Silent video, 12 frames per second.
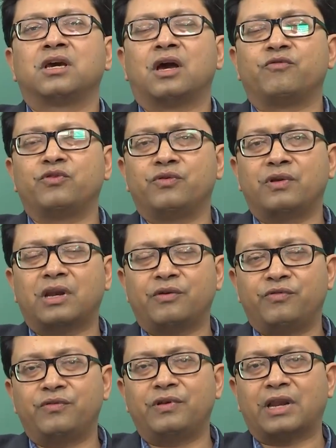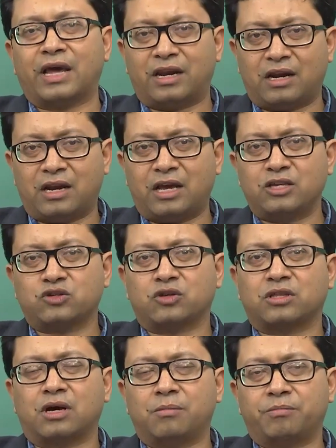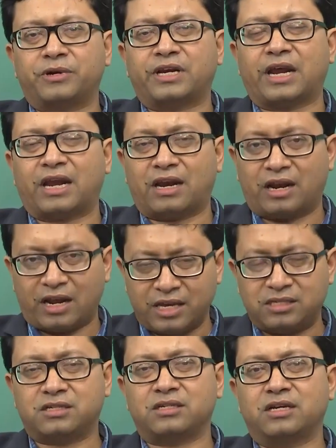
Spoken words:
we will analyze or the company analyzed